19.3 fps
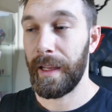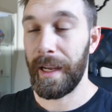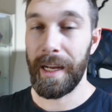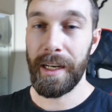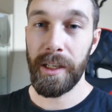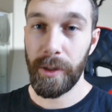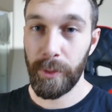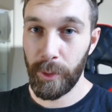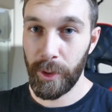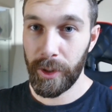
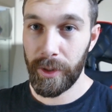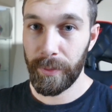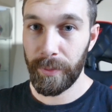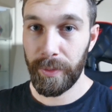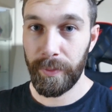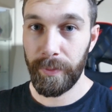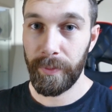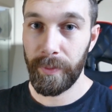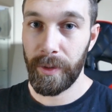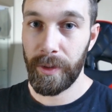And you can work on
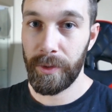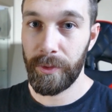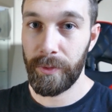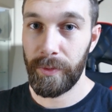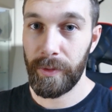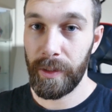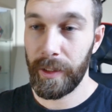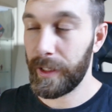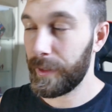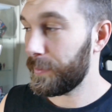
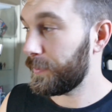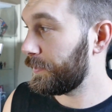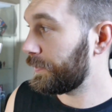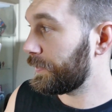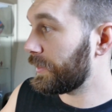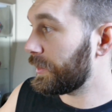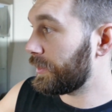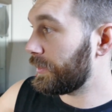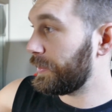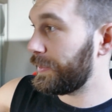like
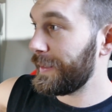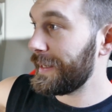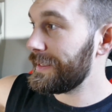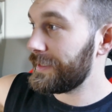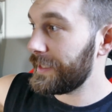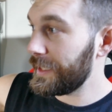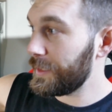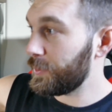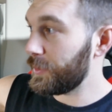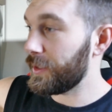
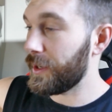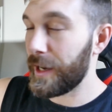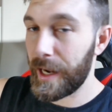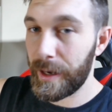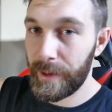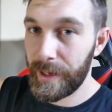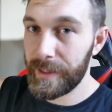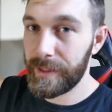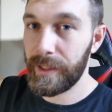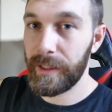PC with
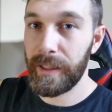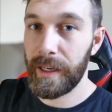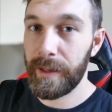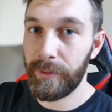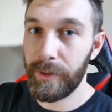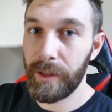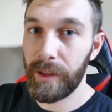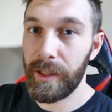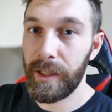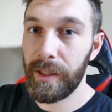iRacing and
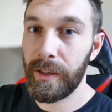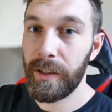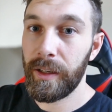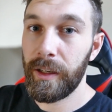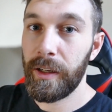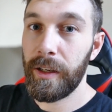everything.